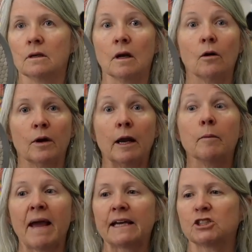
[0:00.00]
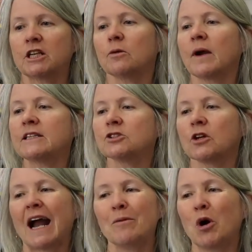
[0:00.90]
Oh, and a magic eraser.
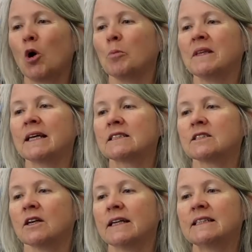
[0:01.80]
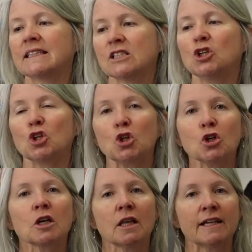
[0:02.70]
I'm hoping that's not, it doesn't
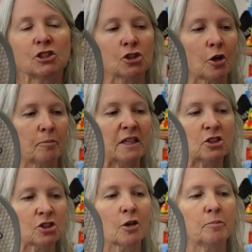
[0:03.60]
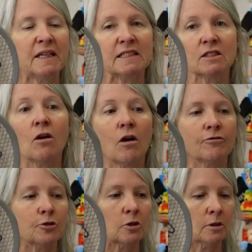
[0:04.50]
look like Sharpie. Sharpie is
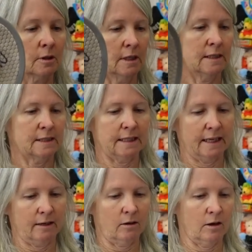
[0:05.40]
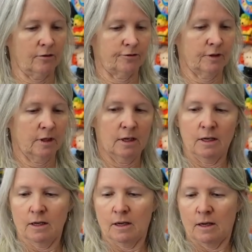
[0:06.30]
awful to get off.
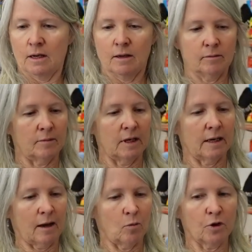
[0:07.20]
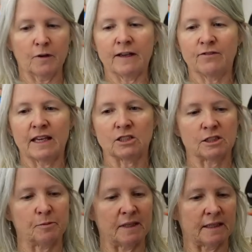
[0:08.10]
I'm wondering if that
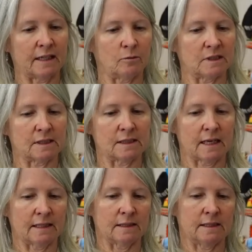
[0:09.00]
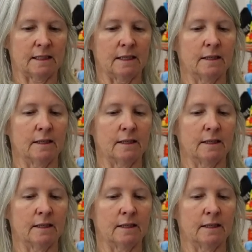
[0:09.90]
just meant that it was a size 10.